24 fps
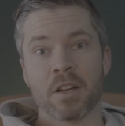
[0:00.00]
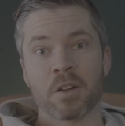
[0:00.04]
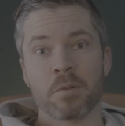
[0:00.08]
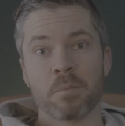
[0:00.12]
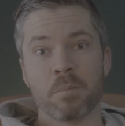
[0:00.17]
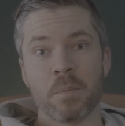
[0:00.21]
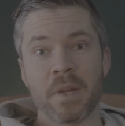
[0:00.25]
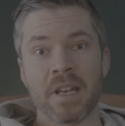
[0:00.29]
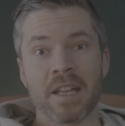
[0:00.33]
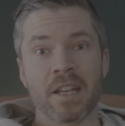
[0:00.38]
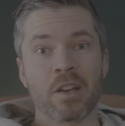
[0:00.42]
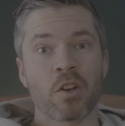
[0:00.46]

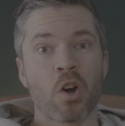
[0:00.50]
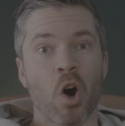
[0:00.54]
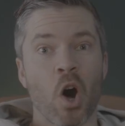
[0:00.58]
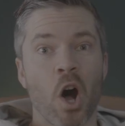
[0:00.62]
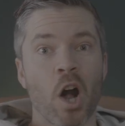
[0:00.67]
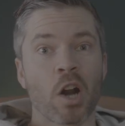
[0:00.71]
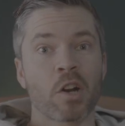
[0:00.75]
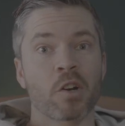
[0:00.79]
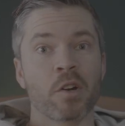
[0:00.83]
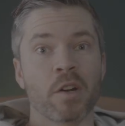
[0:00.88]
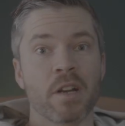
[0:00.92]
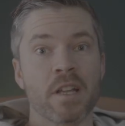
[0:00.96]
meaning
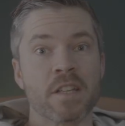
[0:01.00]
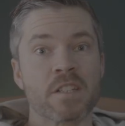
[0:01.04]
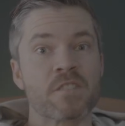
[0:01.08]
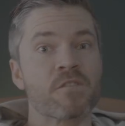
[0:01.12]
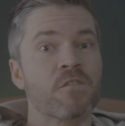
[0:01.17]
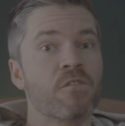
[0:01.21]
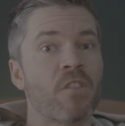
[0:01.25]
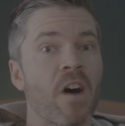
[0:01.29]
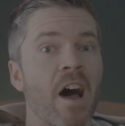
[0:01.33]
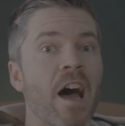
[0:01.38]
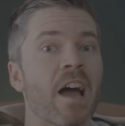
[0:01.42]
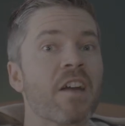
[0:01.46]
Cochrane is
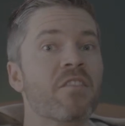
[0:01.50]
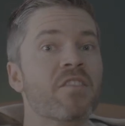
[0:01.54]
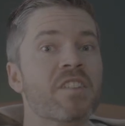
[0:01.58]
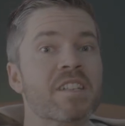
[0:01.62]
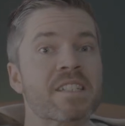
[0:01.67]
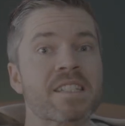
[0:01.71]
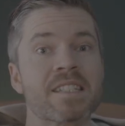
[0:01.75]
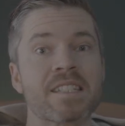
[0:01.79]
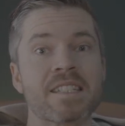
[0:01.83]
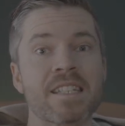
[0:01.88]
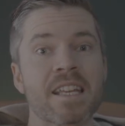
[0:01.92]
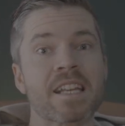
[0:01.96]
5 to
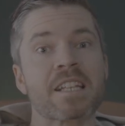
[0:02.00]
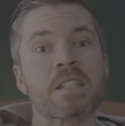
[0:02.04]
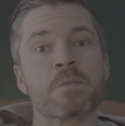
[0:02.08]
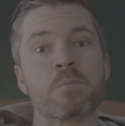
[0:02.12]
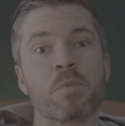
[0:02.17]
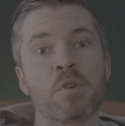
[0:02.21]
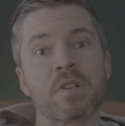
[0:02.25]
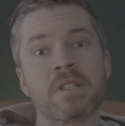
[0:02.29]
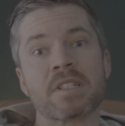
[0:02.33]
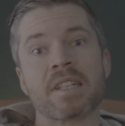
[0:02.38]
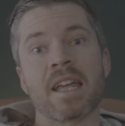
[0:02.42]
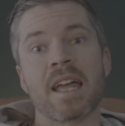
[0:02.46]

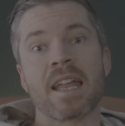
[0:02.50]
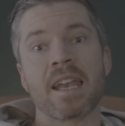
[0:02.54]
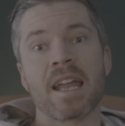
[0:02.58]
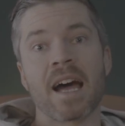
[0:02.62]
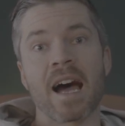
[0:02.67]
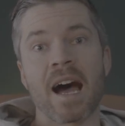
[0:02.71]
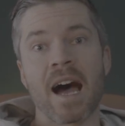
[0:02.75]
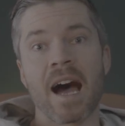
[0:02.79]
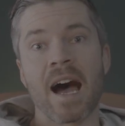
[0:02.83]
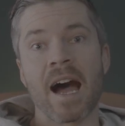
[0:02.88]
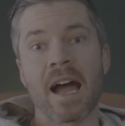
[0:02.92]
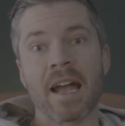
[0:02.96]
6%
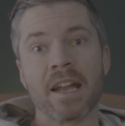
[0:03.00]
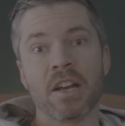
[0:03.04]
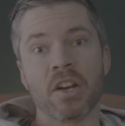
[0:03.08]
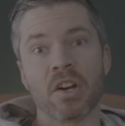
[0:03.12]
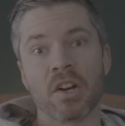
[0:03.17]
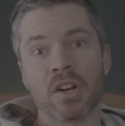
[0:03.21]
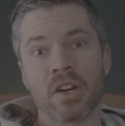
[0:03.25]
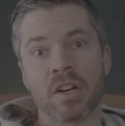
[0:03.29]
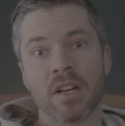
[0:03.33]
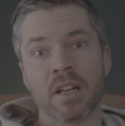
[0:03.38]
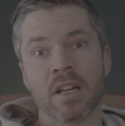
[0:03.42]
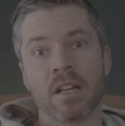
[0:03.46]

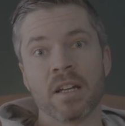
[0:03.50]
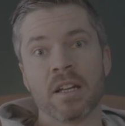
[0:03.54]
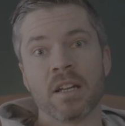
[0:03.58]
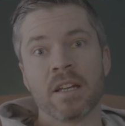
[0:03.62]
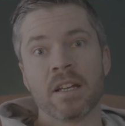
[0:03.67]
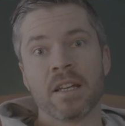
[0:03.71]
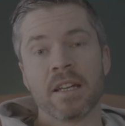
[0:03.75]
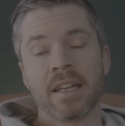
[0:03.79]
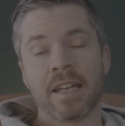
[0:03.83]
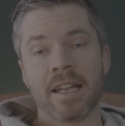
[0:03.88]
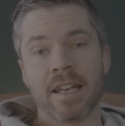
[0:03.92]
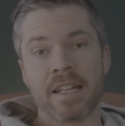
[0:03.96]
higher
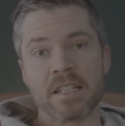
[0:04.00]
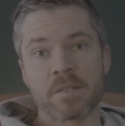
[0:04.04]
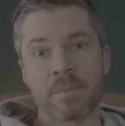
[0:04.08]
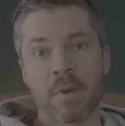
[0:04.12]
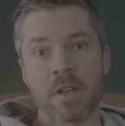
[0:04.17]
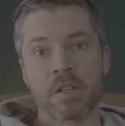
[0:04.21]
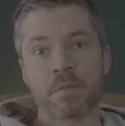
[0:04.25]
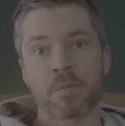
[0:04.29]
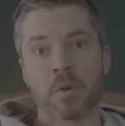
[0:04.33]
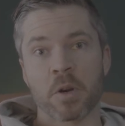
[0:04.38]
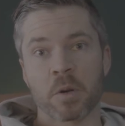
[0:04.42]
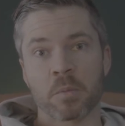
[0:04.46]
in its
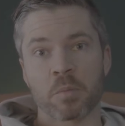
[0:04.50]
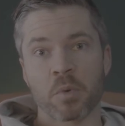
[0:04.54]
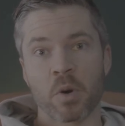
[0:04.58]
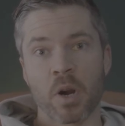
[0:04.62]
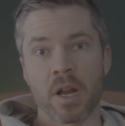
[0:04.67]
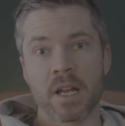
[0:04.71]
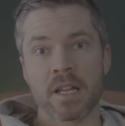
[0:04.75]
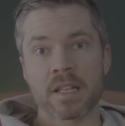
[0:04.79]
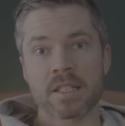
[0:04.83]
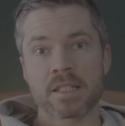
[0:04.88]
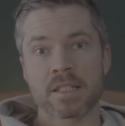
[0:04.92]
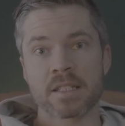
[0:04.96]
benchmark
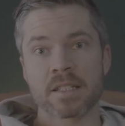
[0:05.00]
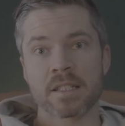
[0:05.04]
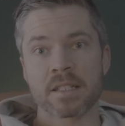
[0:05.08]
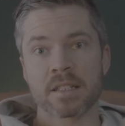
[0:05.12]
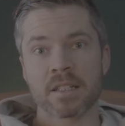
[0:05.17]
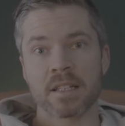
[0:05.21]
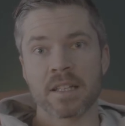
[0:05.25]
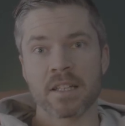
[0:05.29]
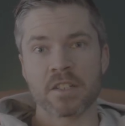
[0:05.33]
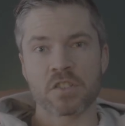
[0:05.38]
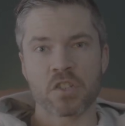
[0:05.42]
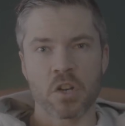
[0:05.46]
price
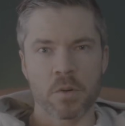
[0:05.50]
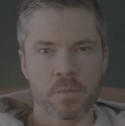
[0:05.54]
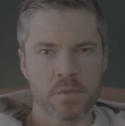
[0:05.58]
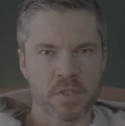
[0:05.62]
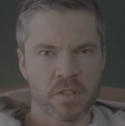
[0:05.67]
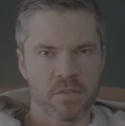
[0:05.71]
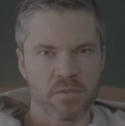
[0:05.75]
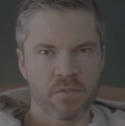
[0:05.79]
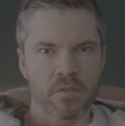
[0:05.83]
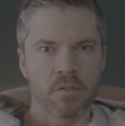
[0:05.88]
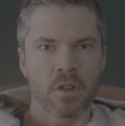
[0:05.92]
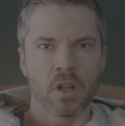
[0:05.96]
in terms
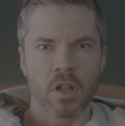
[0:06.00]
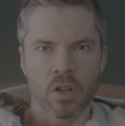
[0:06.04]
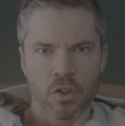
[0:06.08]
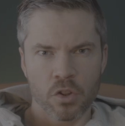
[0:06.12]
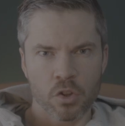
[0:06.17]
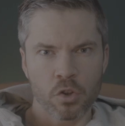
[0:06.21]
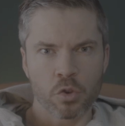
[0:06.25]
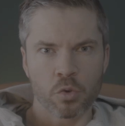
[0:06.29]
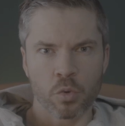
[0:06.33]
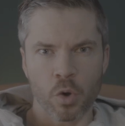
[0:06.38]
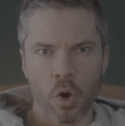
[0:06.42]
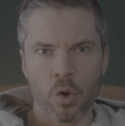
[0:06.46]
of
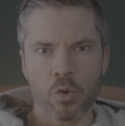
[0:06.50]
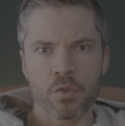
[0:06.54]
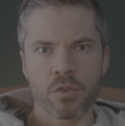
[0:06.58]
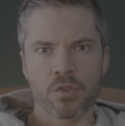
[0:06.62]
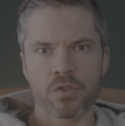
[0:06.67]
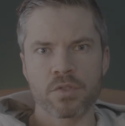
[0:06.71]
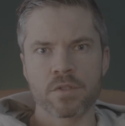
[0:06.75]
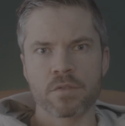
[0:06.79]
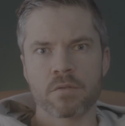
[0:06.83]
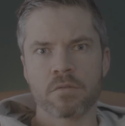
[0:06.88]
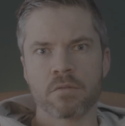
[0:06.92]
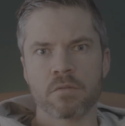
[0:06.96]

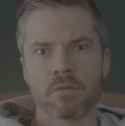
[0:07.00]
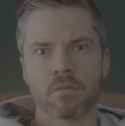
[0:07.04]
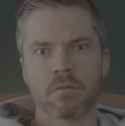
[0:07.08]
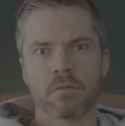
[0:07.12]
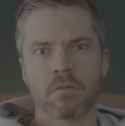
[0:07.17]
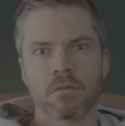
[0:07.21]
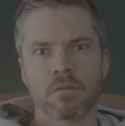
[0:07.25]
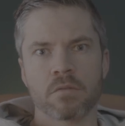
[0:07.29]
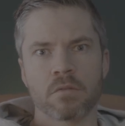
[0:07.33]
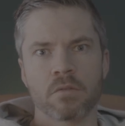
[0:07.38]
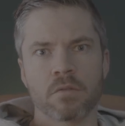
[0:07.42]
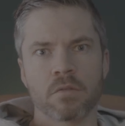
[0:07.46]
growth
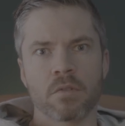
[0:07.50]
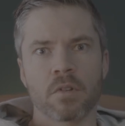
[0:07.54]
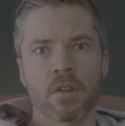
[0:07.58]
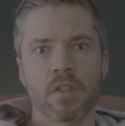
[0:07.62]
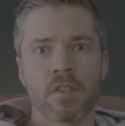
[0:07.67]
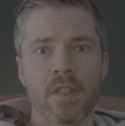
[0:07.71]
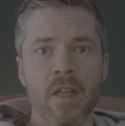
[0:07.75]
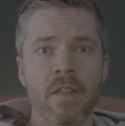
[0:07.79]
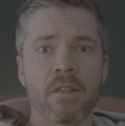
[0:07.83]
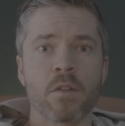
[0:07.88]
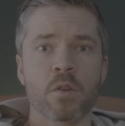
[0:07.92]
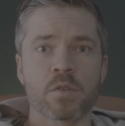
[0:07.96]

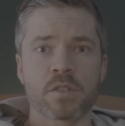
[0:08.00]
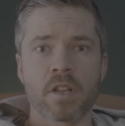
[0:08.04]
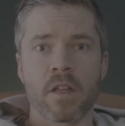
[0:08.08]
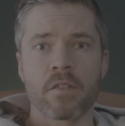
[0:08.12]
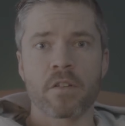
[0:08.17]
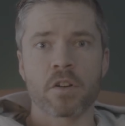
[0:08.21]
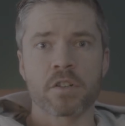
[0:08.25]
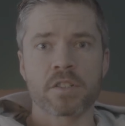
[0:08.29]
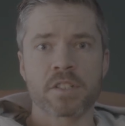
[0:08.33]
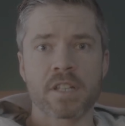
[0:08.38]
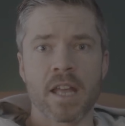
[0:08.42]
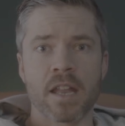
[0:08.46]
than those
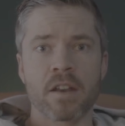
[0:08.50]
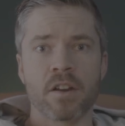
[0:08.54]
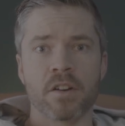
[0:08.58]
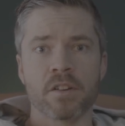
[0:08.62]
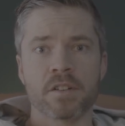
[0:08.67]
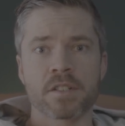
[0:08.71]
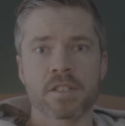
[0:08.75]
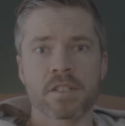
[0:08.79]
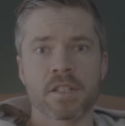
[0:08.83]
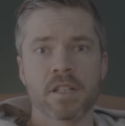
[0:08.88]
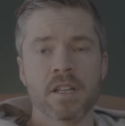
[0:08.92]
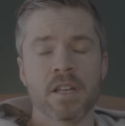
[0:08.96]
other
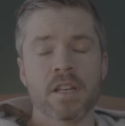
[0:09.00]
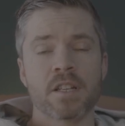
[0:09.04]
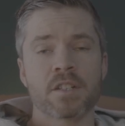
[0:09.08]
centers.